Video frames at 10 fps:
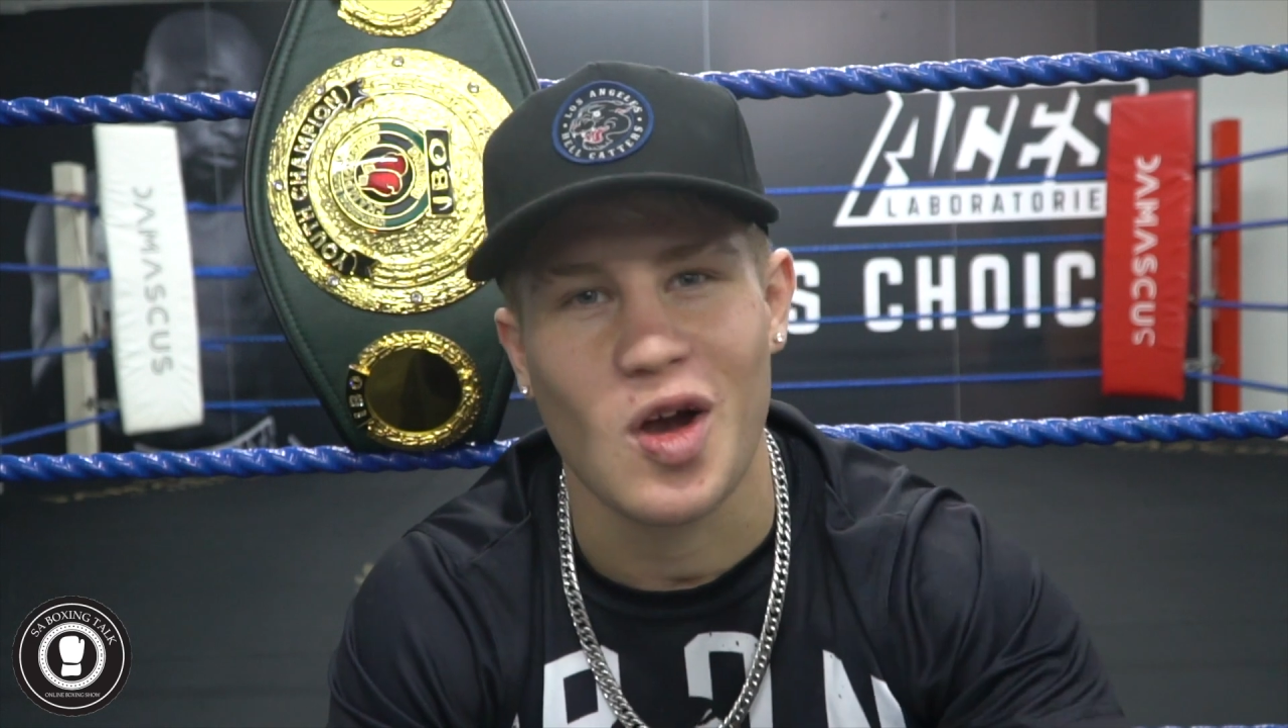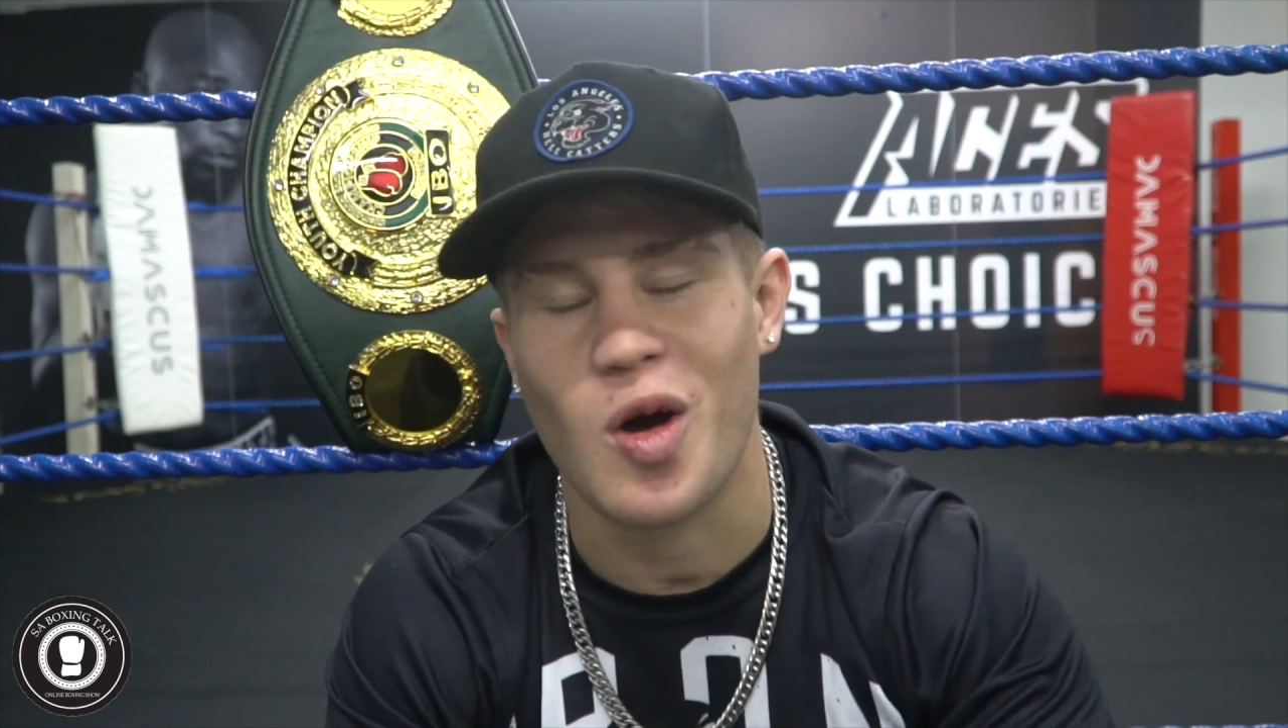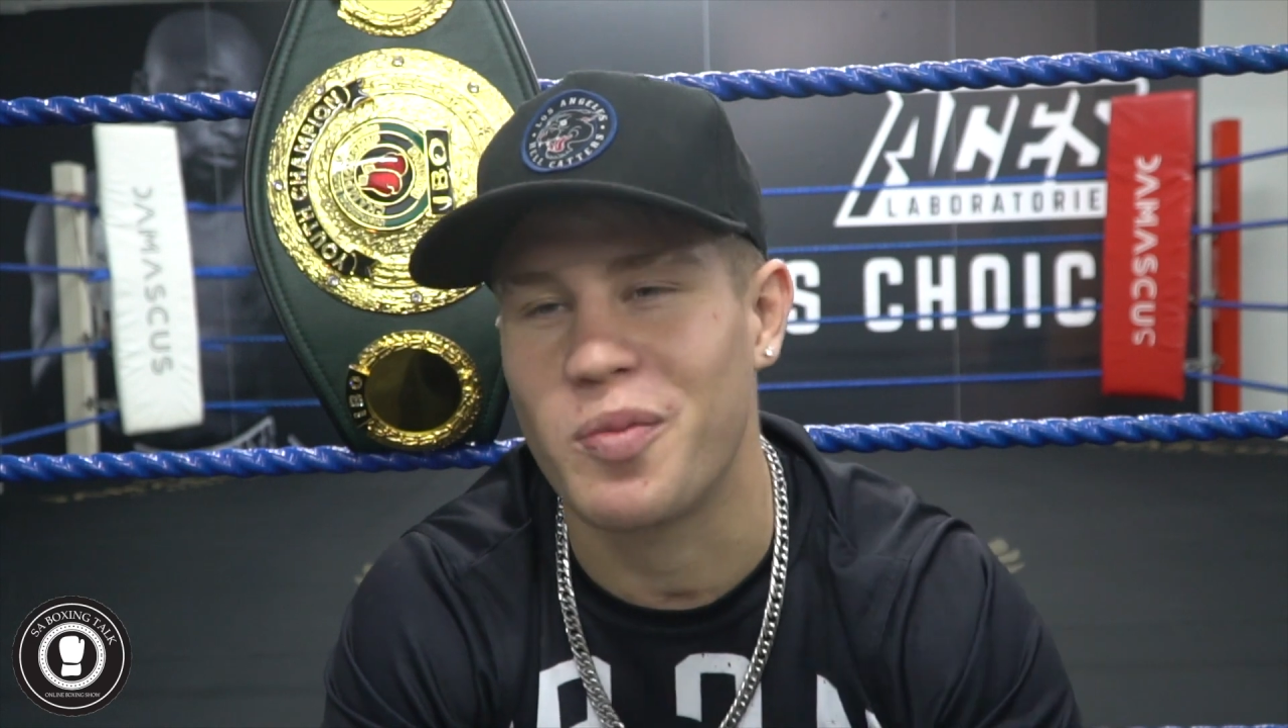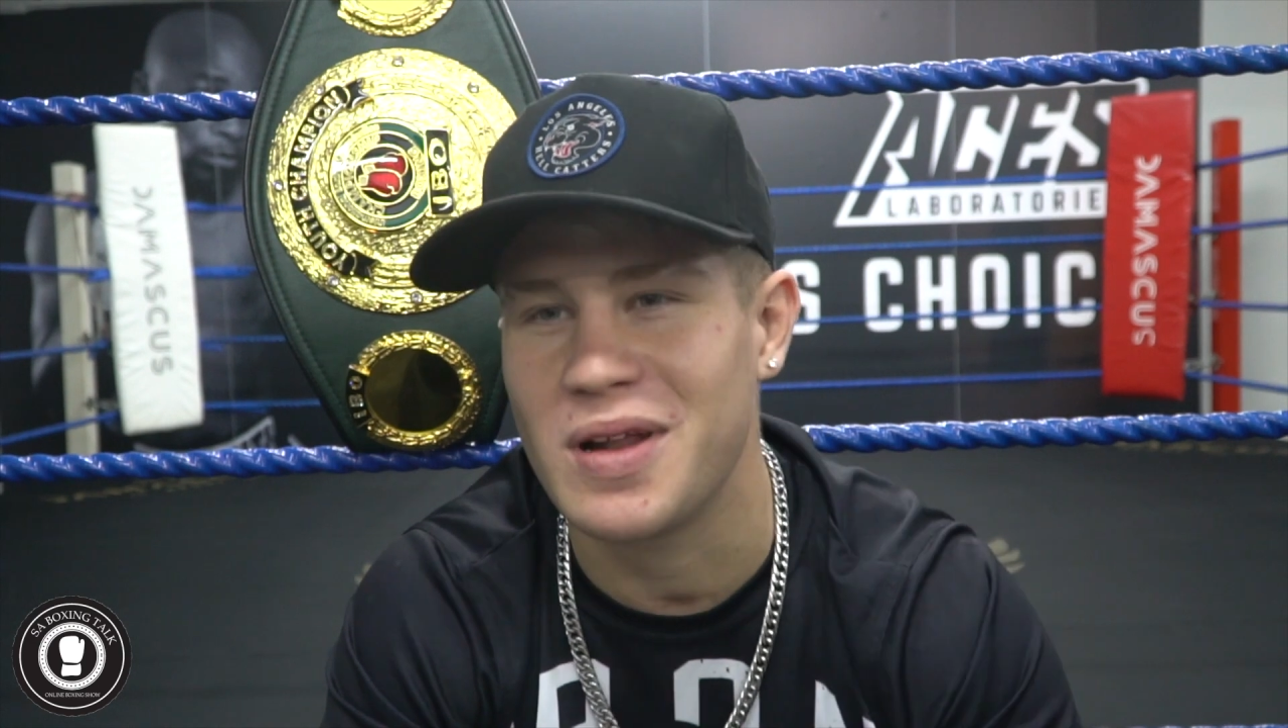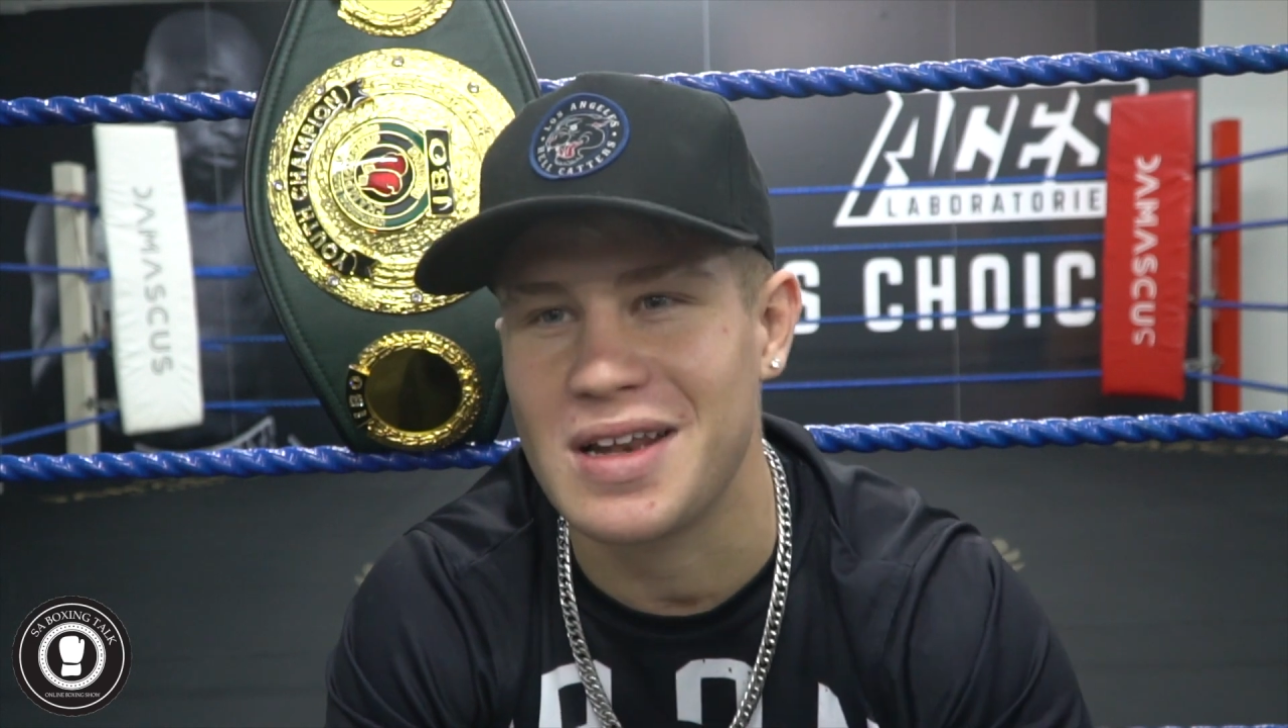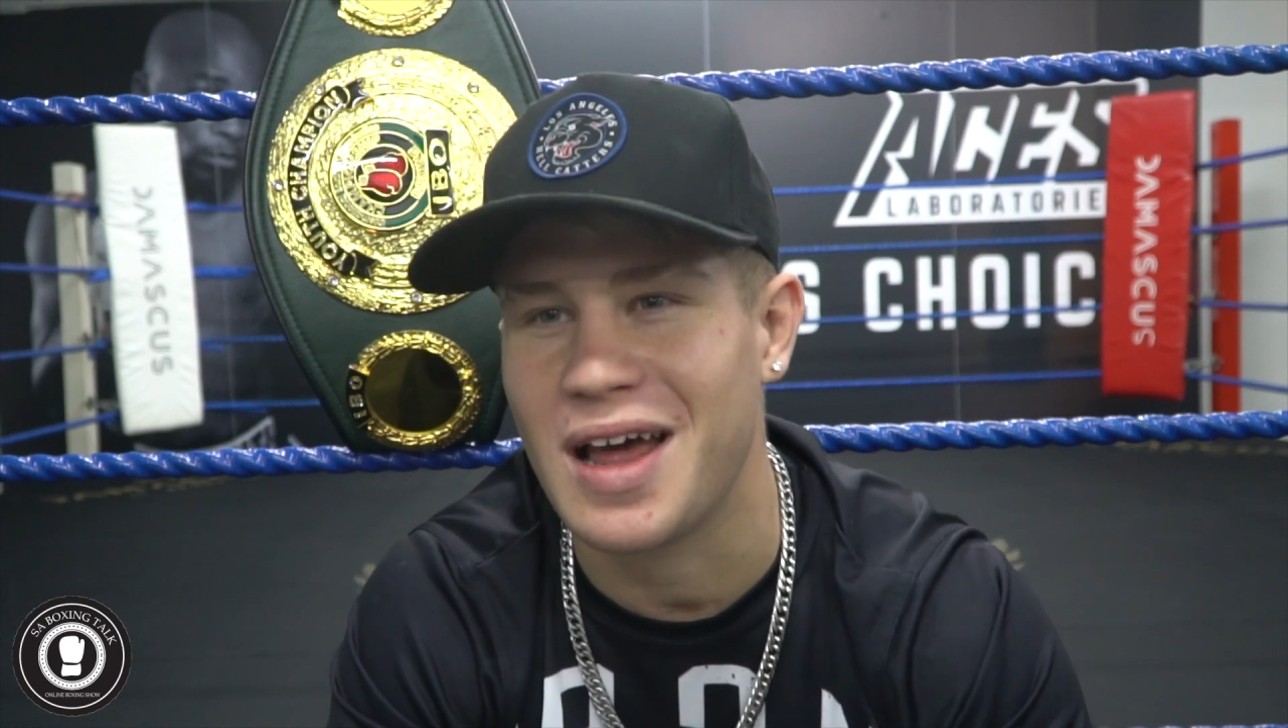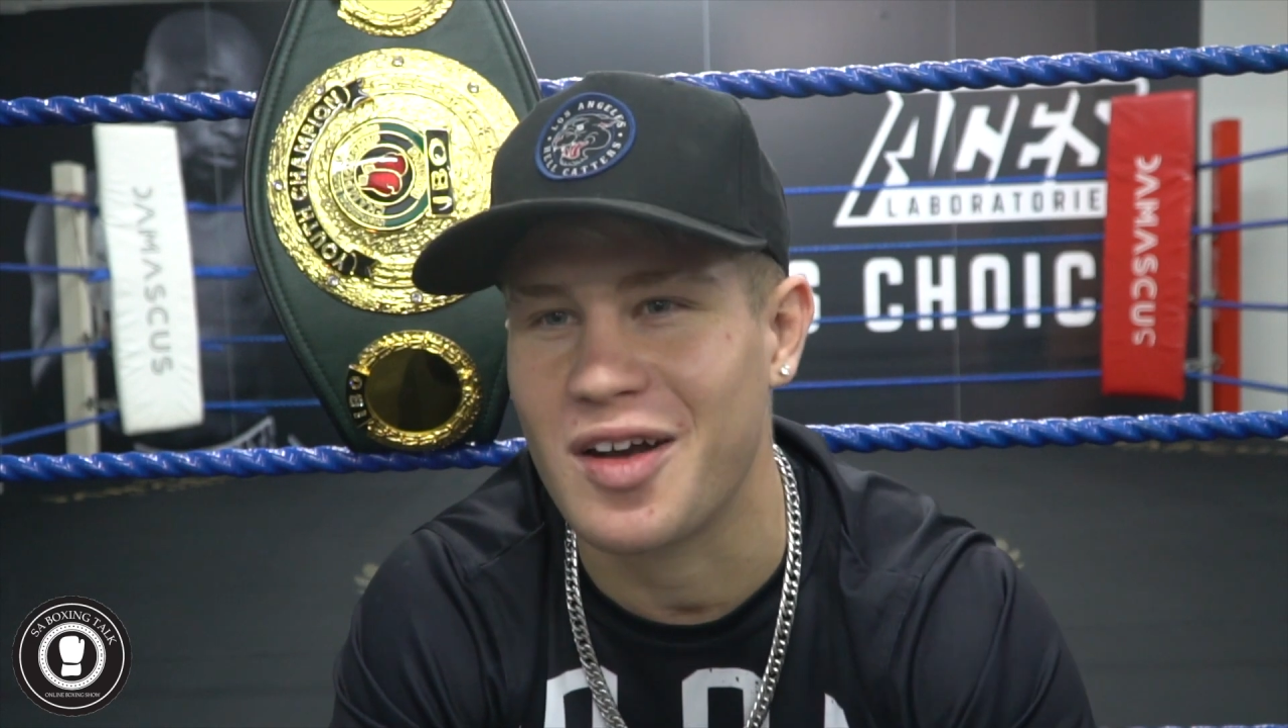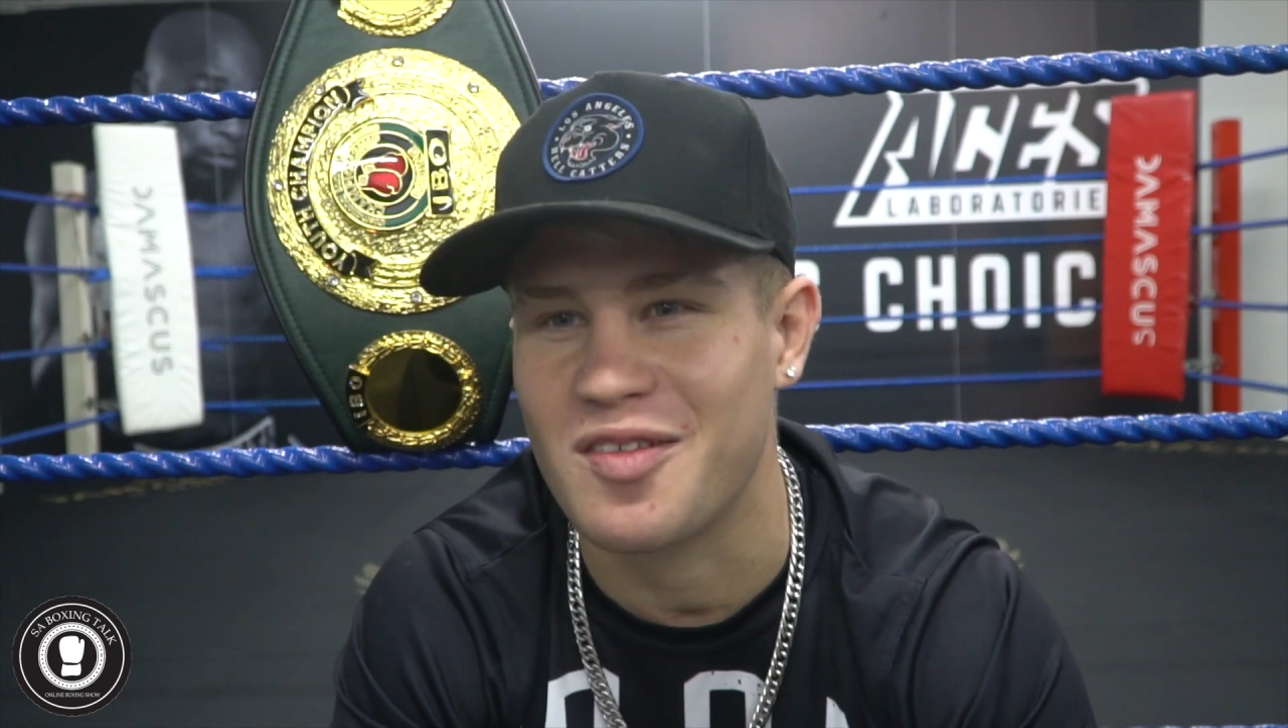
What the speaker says: completely out